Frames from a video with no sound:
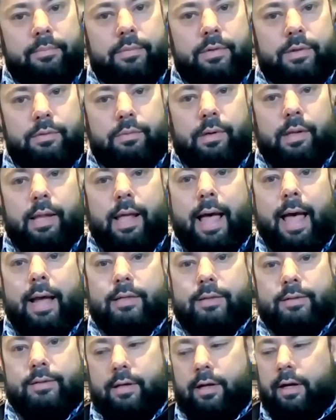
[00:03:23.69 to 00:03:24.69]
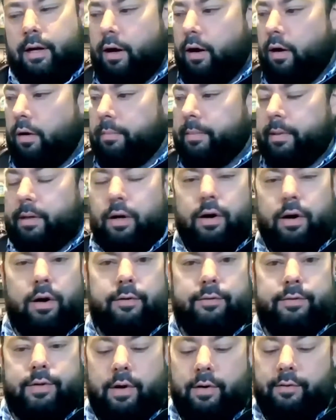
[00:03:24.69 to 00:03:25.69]
to relax the calm
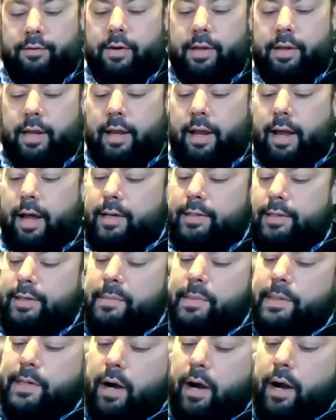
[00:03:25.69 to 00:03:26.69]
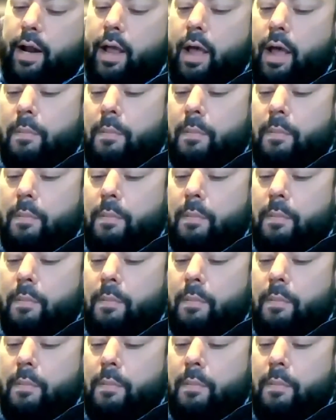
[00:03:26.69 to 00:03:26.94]
nerves over the cemetery.